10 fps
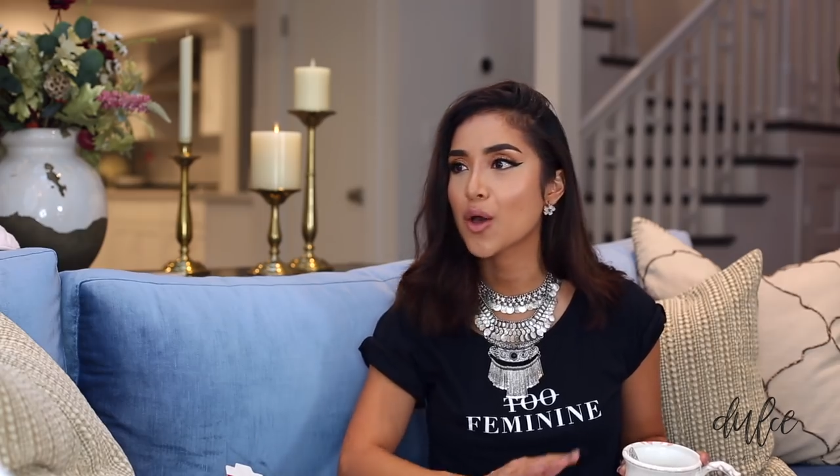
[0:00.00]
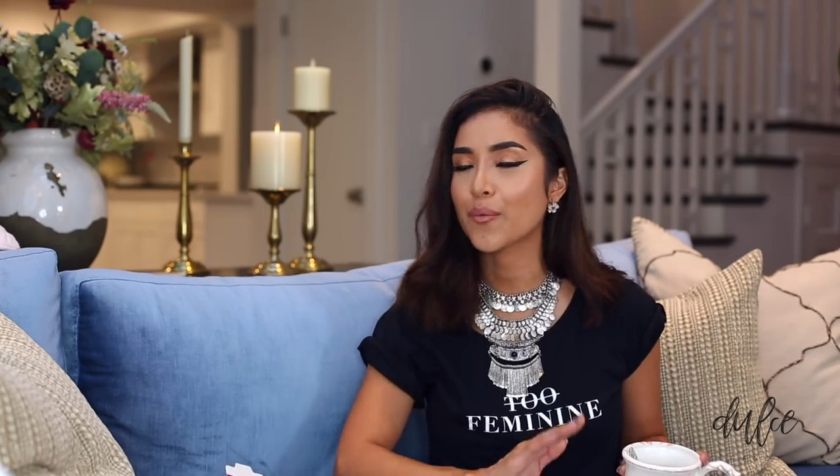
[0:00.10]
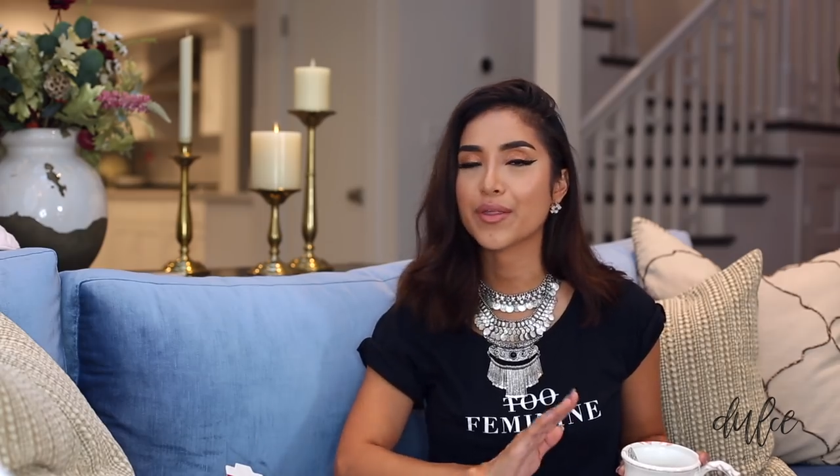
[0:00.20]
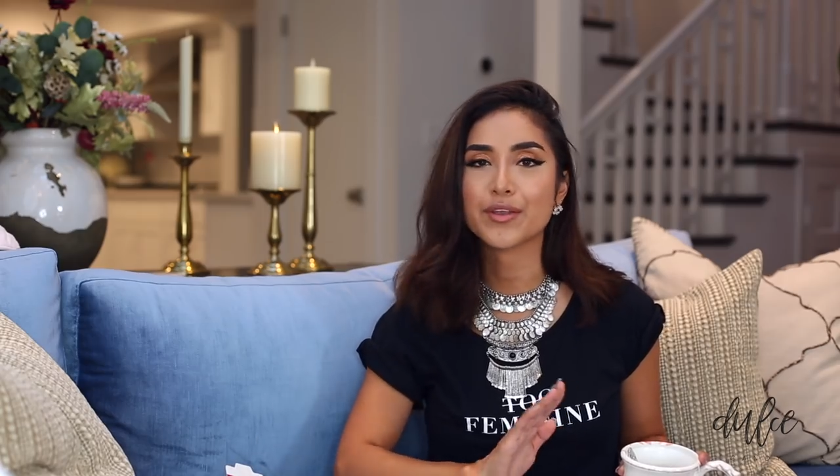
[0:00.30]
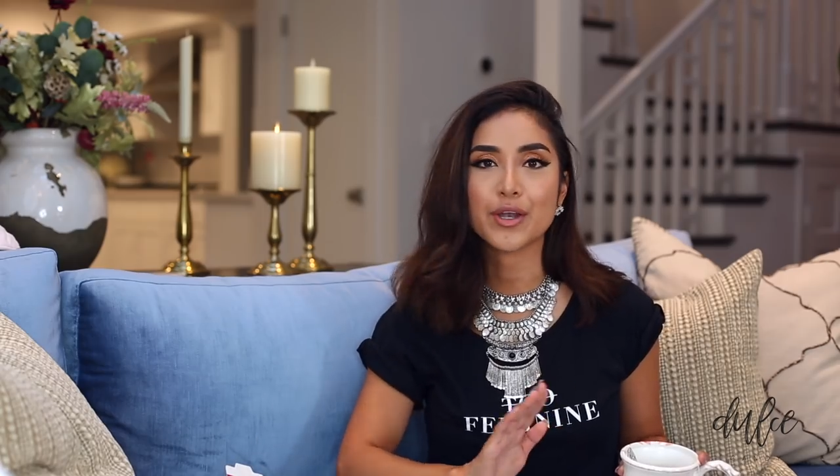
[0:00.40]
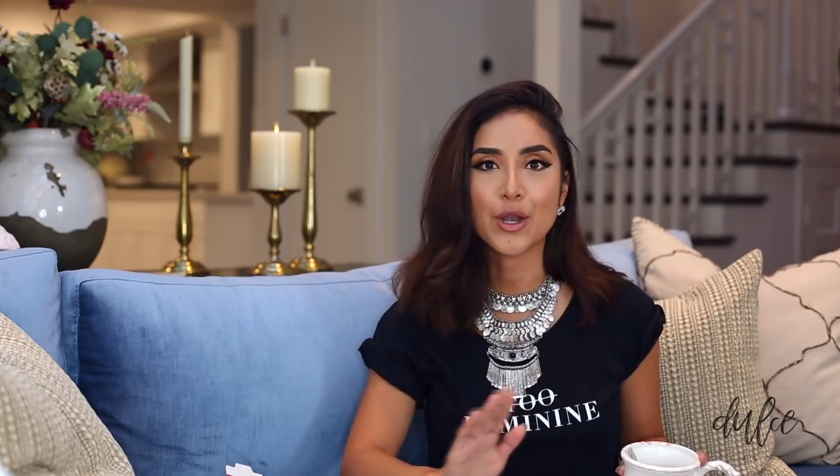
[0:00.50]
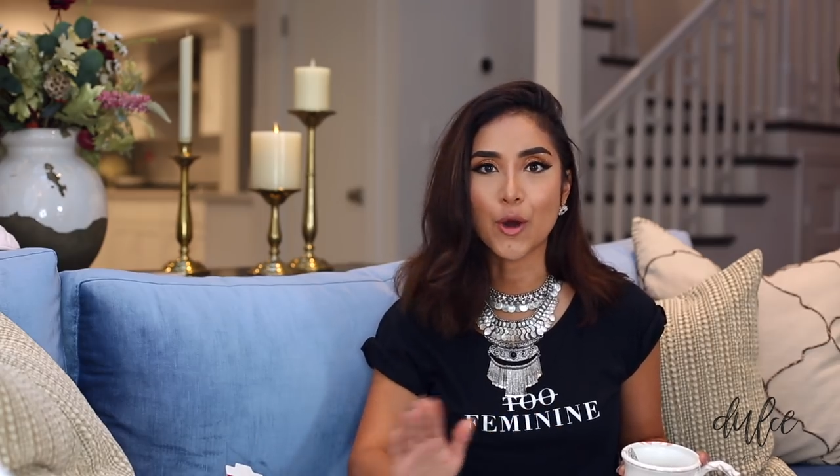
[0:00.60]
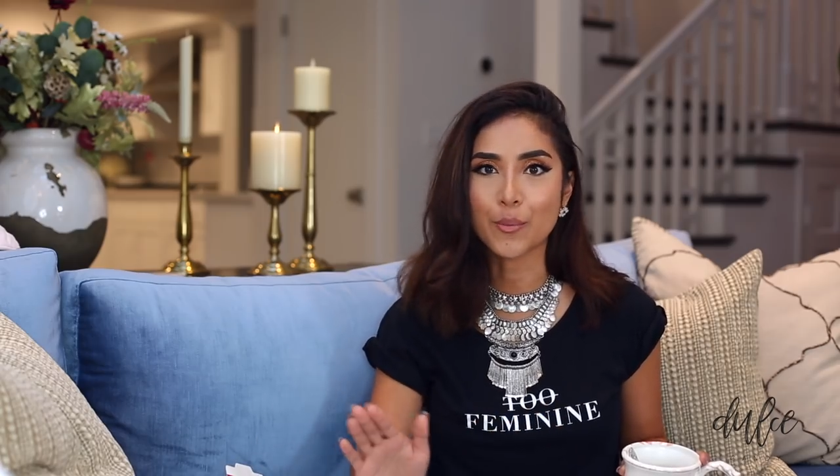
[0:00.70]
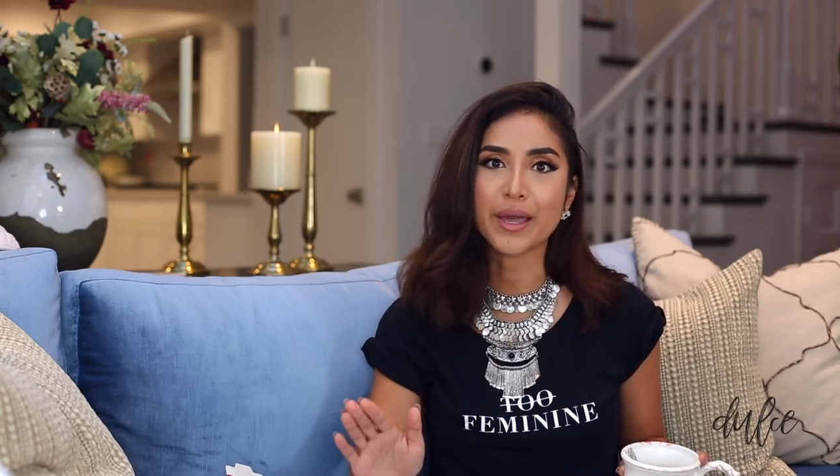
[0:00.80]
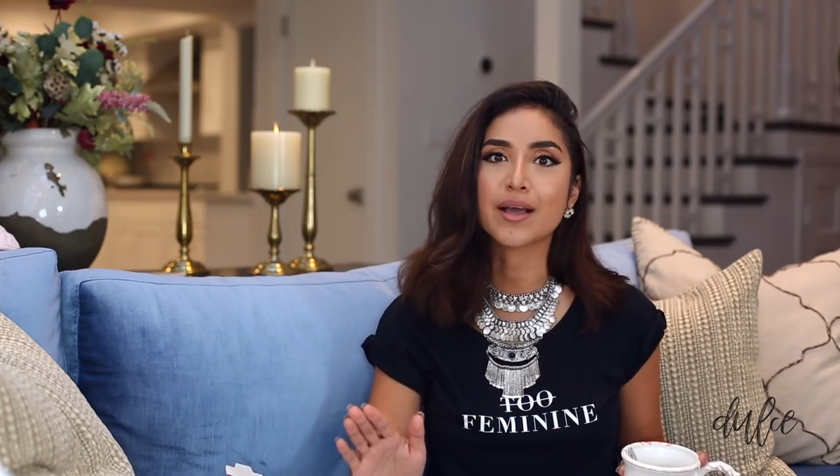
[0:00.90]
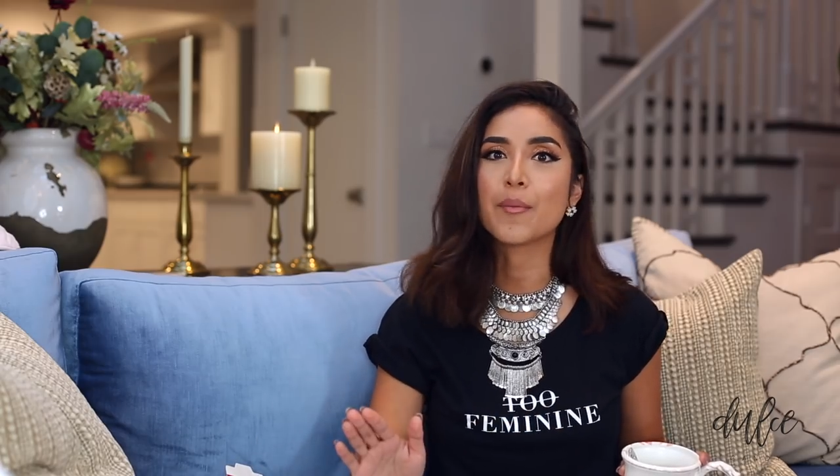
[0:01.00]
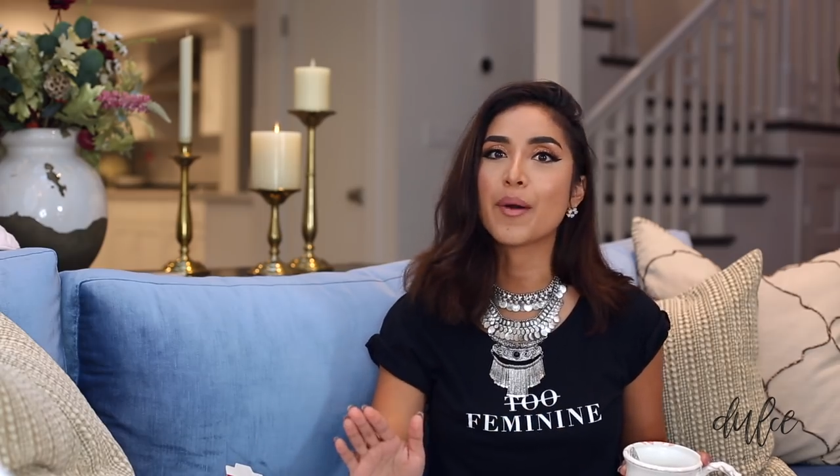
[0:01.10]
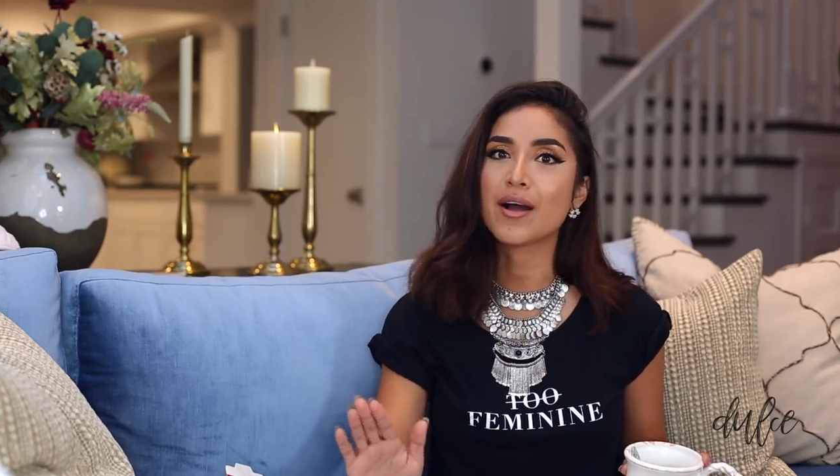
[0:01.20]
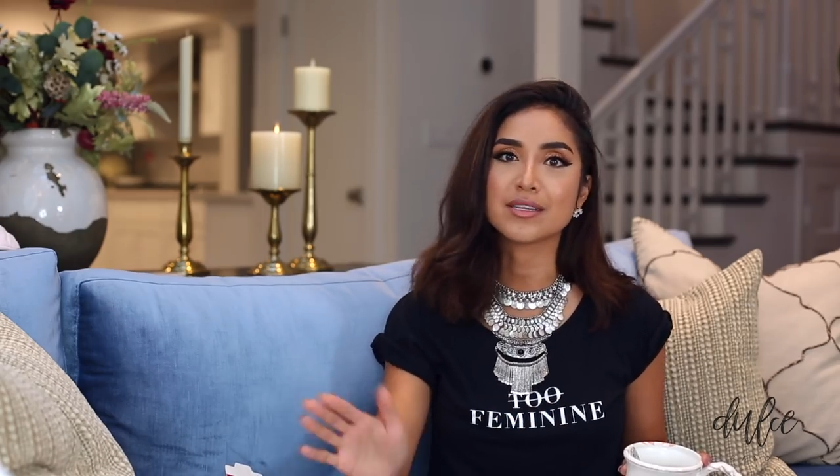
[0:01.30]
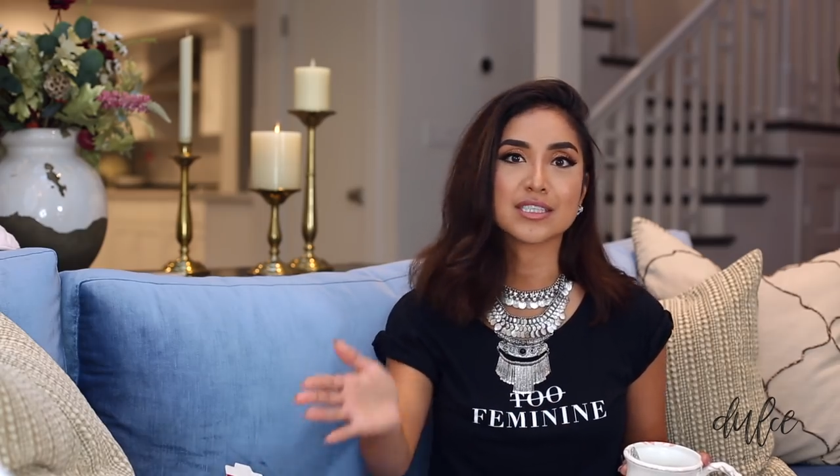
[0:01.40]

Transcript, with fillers: with no makeup on,